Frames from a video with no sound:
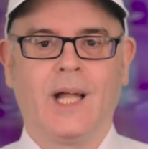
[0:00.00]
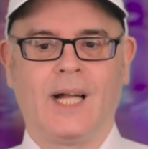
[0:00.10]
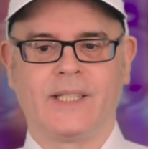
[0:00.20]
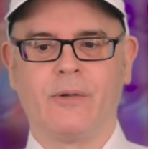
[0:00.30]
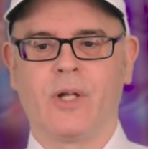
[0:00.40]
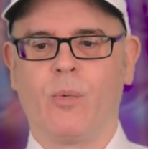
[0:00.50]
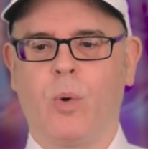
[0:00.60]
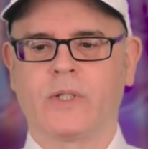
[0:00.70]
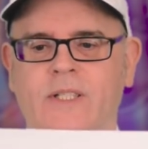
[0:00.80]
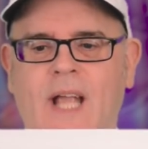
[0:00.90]
I don't know
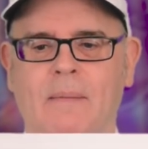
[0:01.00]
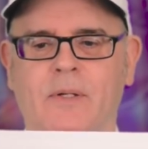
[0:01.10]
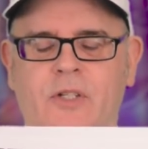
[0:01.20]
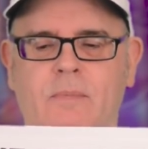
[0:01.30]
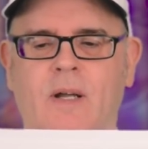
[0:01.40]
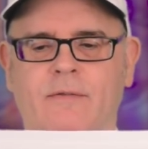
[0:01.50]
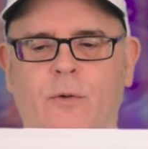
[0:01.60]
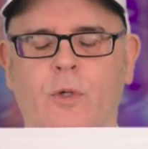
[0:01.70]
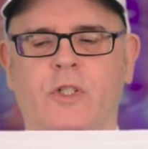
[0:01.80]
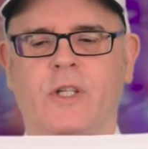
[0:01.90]
what has happened to my
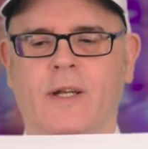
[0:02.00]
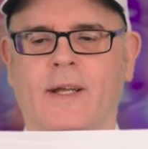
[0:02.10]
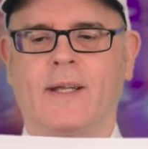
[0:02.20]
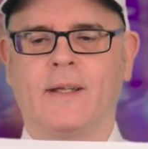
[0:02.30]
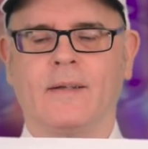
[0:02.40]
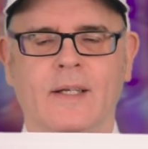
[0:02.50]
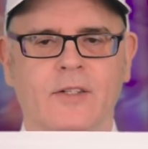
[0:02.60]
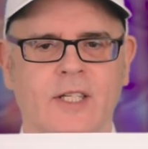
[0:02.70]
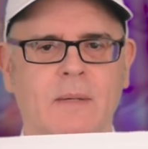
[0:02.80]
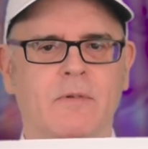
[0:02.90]
voice today. It
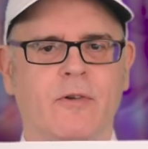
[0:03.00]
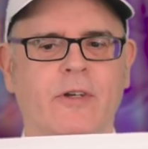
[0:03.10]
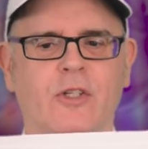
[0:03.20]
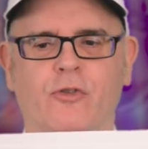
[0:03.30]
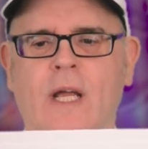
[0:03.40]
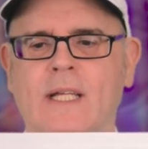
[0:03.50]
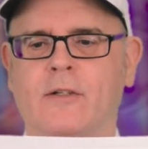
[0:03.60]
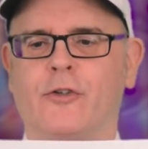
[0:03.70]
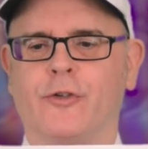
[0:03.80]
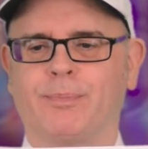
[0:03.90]
seems very
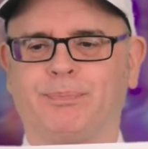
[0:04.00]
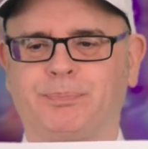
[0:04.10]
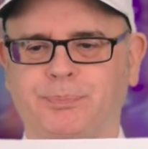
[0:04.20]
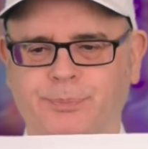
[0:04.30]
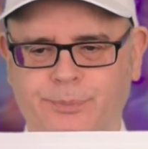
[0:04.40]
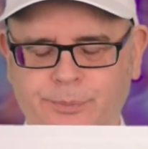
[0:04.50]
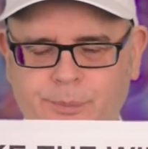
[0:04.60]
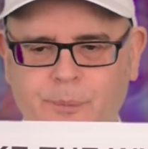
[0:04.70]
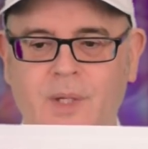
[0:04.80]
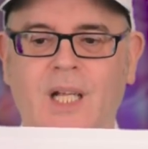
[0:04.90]
strange.
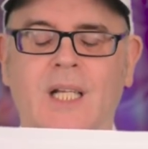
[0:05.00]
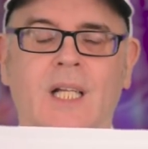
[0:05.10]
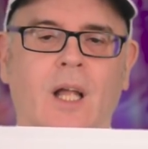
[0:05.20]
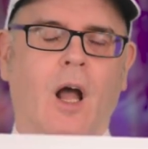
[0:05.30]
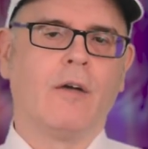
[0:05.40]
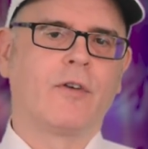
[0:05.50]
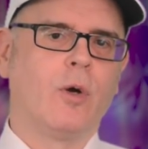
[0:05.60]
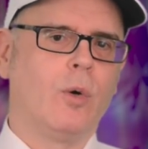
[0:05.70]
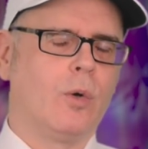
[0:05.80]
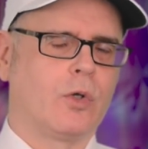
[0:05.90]
Of
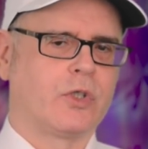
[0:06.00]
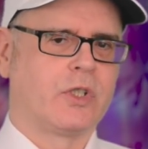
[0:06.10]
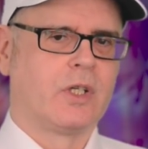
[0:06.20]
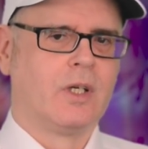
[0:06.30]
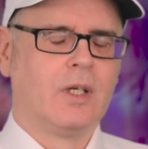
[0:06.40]
course,